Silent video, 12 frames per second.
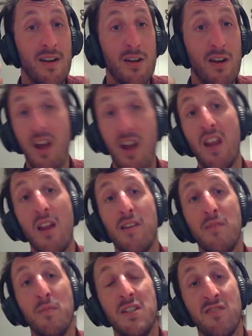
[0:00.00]
Lucky there's
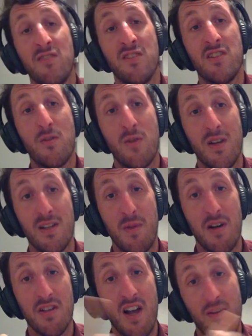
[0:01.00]
some generous
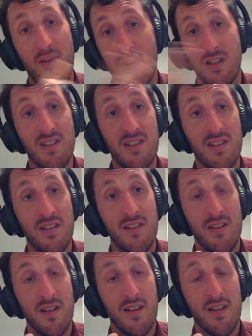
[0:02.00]
quizmaster, otherwise
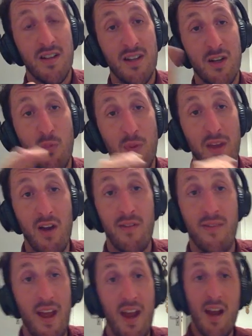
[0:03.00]
this would be
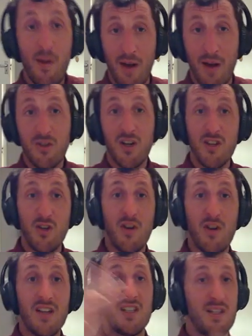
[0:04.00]
over. Anyway, I'm trying to do
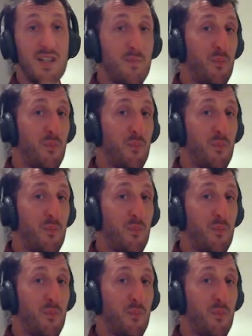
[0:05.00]
90s.